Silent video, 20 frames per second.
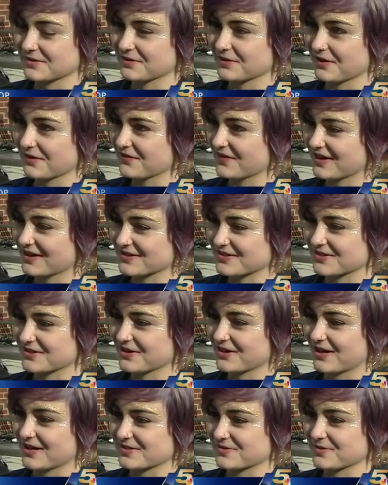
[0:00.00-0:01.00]
So our fingers are
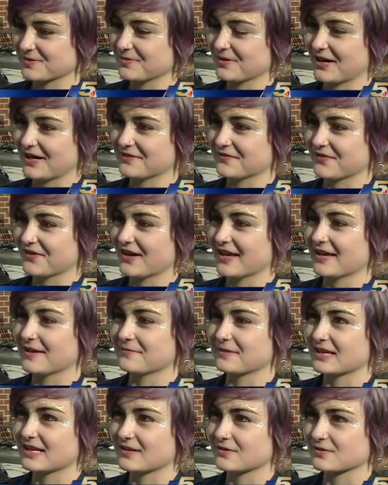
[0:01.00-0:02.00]
crossed, we're praying for
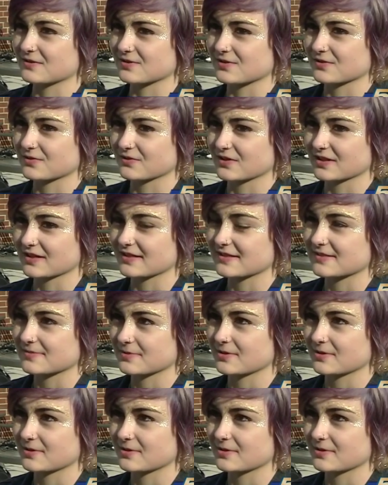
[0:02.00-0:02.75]
him, and he was really